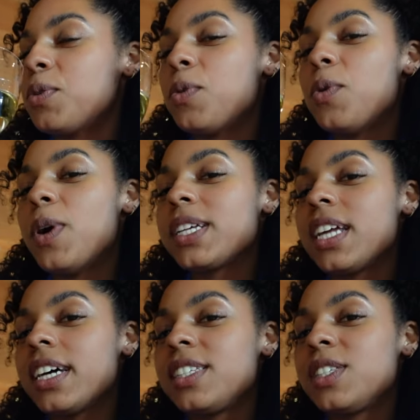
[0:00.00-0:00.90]
Oh, it's
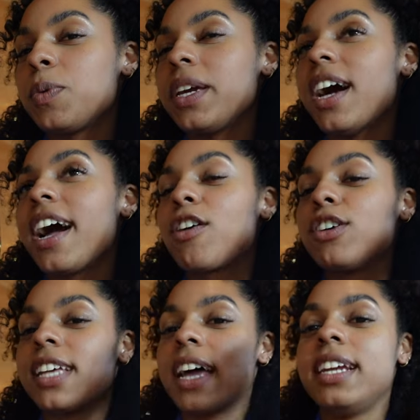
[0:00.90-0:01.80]
nice and sweet. I got
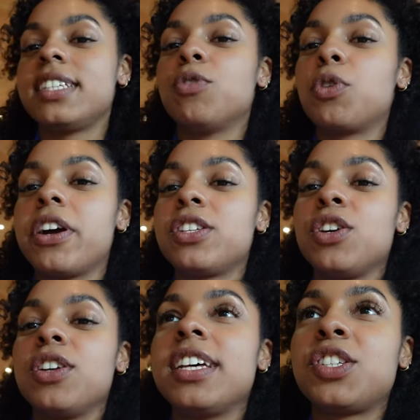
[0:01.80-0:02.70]
Sandy to order it
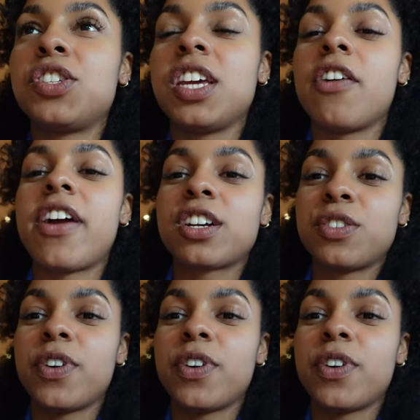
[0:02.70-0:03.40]
too. Let's just see her reaction